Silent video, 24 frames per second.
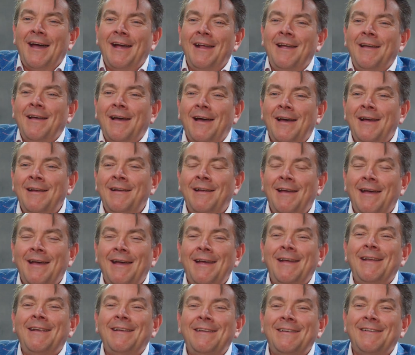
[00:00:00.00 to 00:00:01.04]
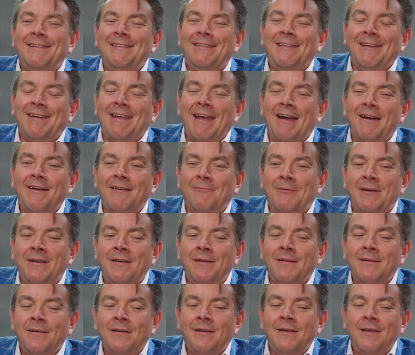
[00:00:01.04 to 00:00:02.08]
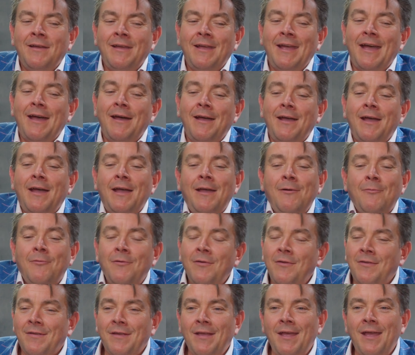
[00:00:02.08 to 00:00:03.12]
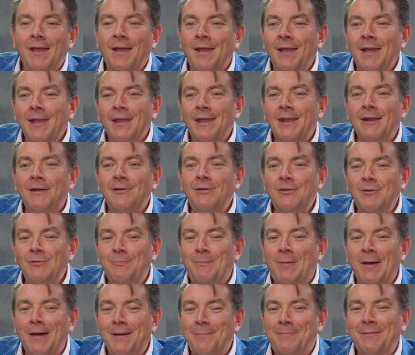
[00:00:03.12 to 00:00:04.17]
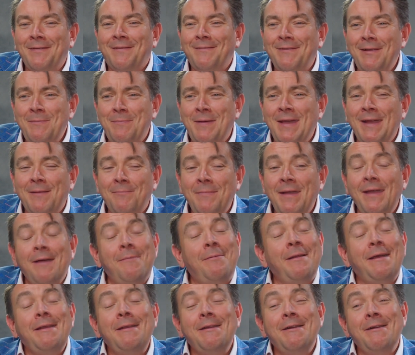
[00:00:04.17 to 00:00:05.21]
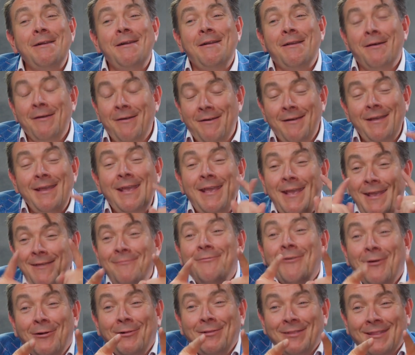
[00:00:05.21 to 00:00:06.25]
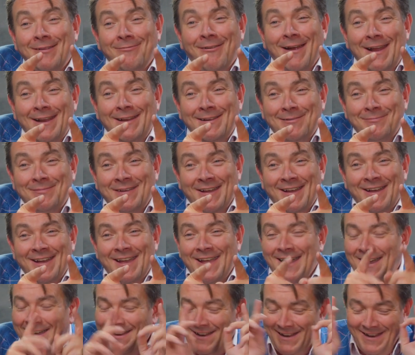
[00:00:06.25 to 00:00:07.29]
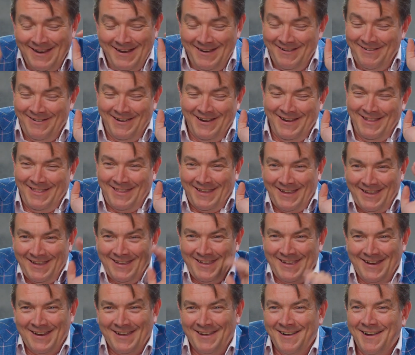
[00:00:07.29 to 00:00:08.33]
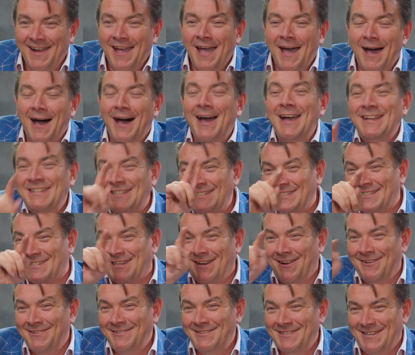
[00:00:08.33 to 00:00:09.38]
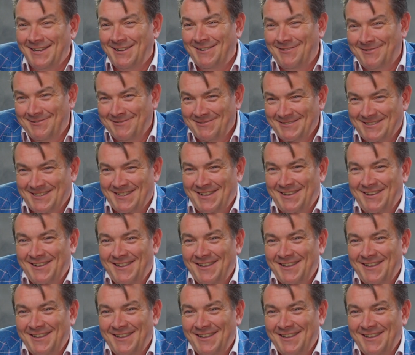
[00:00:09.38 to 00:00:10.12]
and the character went, yeah, it was, you purposely picked me. I'm like, no, he rolled the random die. I didn't do anything, I just chose who was.